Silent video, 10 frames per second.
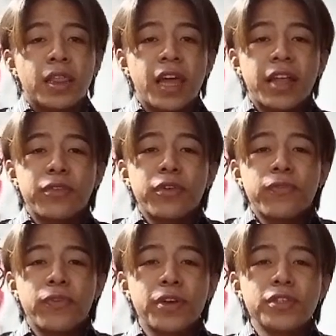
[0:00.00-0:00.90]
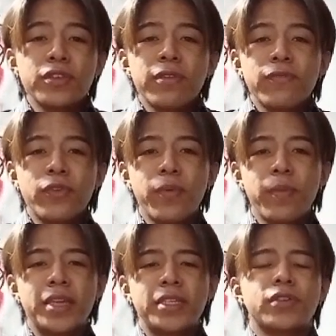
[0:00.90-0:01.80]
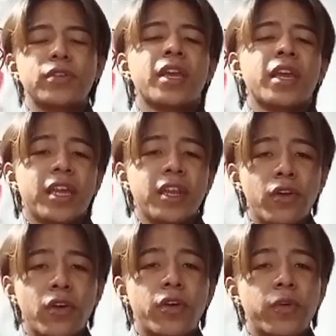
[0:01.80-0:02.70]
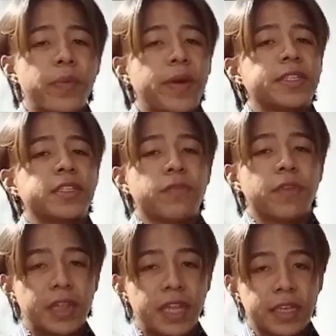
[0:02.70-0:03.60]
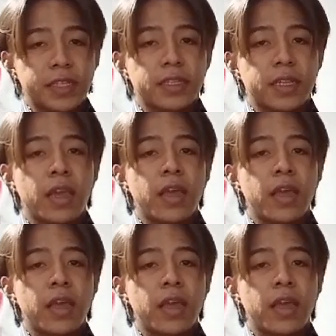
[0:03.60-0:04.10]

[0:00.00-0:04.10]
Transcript: that refer to information in other parts of the text.